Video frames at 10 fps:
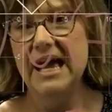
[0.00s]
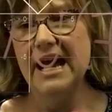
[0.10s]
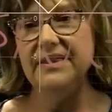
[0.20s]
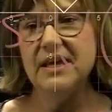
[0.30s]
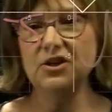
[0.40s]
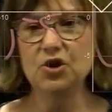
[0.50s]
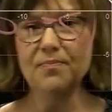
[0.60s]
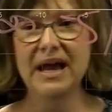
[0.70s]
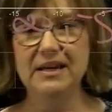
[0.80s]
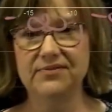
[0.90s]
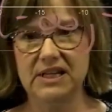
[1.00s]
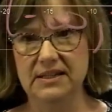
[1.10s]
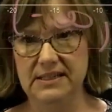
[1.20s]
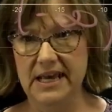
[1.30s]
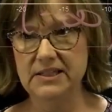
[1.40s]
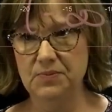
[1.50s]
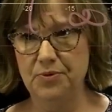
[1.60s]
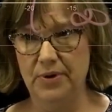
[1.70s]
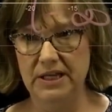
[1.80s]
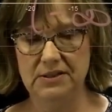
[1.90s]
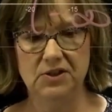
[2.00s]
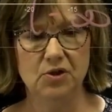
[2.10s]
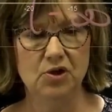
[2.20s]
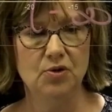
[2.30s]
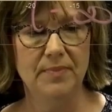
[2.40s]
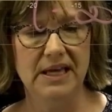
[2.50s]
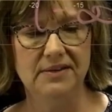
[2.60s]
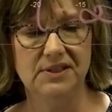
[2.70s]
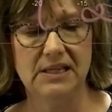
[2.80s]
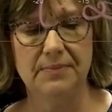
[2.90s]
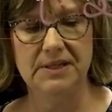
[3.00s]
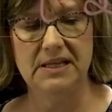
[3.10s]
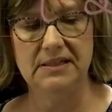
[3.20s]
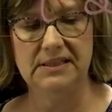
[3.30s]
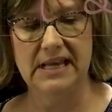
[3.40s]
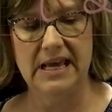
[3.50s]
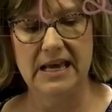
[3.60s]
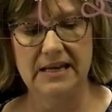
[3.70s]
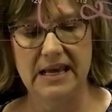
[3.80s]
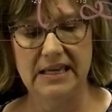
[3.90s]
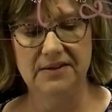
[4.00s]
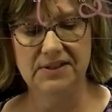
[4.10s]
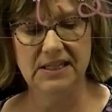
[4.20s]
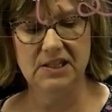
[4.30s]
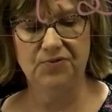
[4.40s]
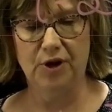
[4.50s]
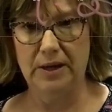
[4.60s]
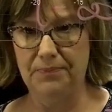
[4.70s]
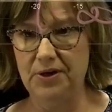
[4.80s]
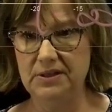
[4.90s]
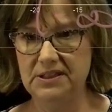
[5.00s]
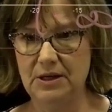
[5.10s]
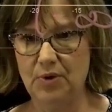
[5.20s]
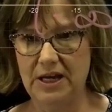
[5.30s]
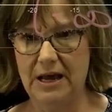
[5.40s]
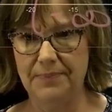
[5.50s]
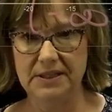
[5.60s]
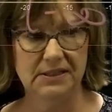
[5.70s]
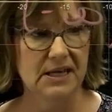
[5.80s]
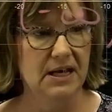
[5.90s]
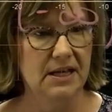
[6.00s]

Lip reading: And then you might have done test points. So you might have subbed in, say, a -6 for input to see what happens.